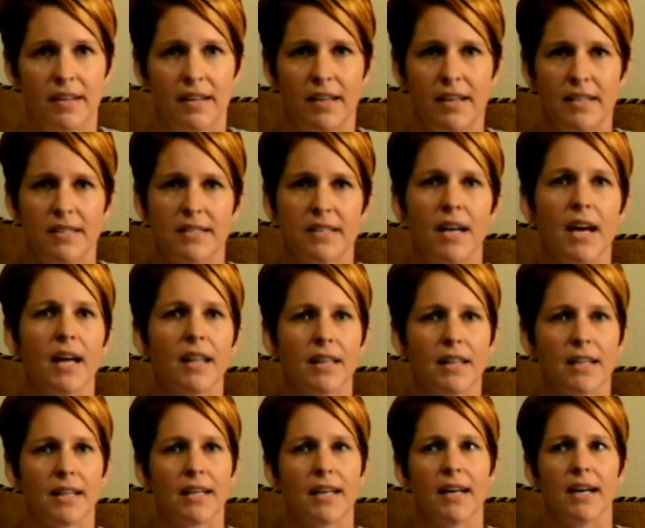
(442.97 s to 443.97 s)
He's
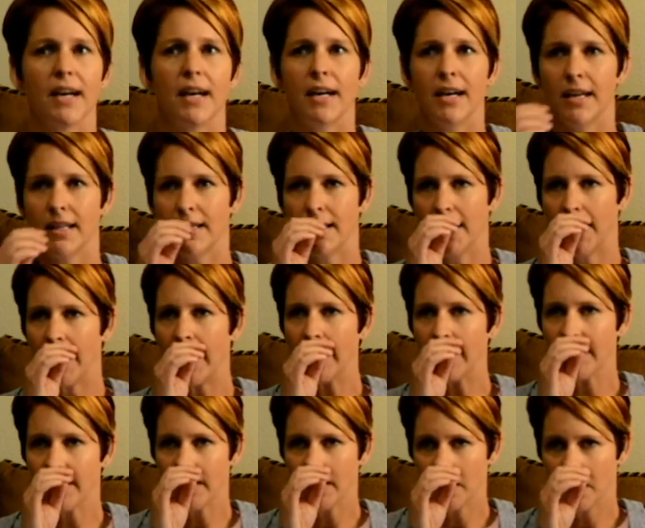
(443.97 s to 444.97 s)
not the guy that